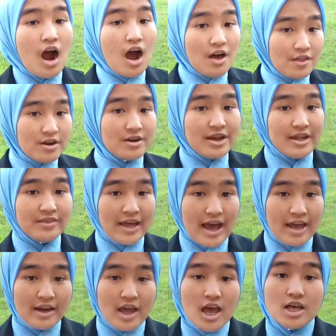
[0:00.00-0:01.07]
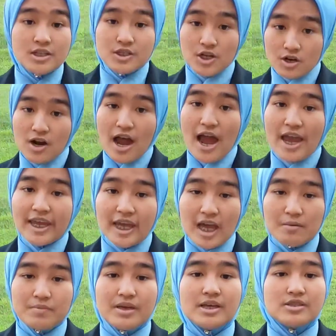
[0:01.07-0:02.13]
Other than that, Zero Eye
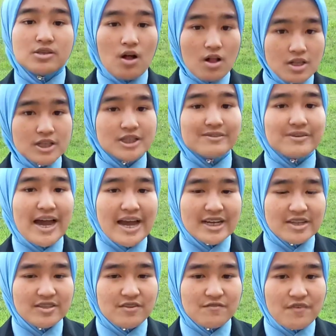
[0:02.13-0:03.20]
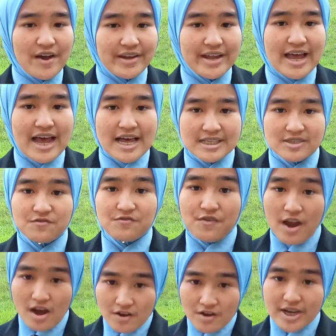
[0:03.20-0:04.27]
Cap is also identified as a
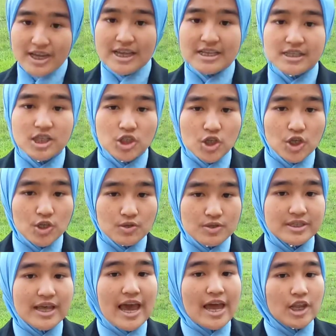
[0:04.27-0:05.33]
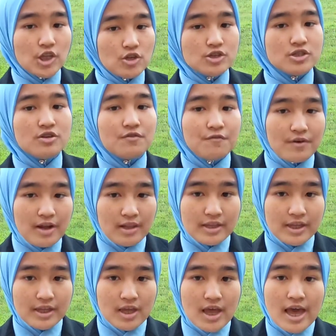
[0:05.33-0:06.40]
very easy to use and
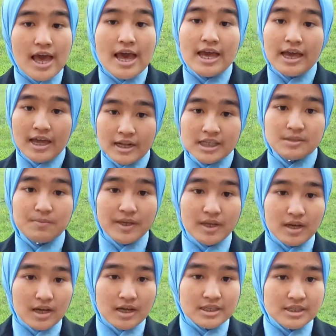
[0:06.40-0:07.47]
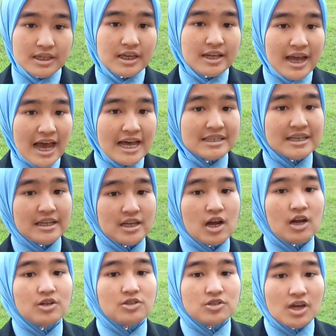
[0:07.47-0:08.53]
user-friendly. It is because it has
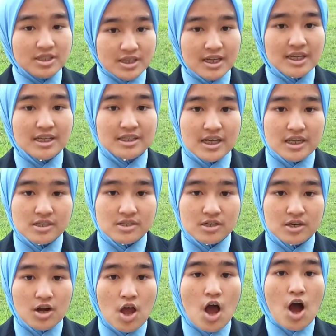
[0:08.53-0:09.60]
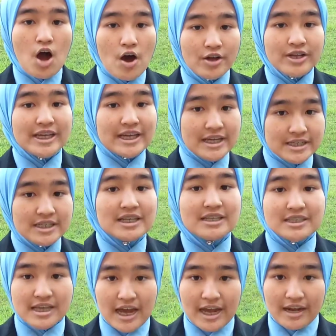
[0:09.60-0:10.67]
an ultrasonic sensor on each
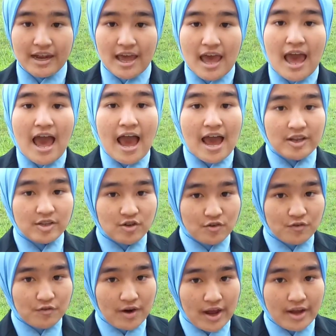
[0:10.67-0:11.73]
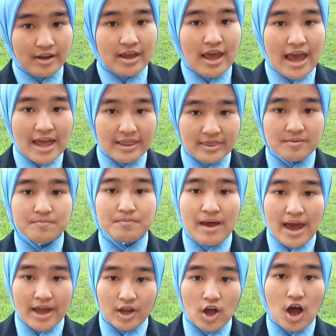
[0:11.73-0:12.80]
side and the front and the
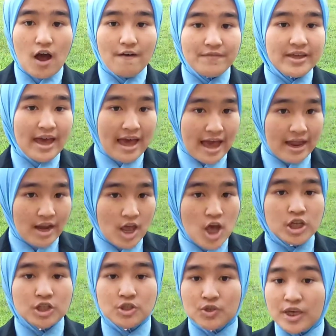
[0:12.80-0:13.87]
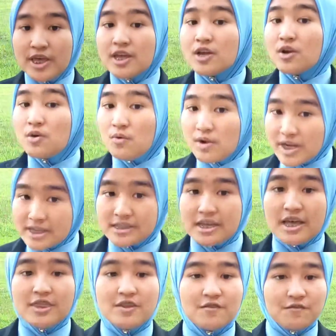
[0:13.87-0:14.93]
back of the head to
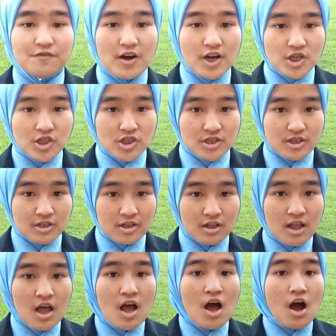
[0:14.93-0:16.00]
increase the functional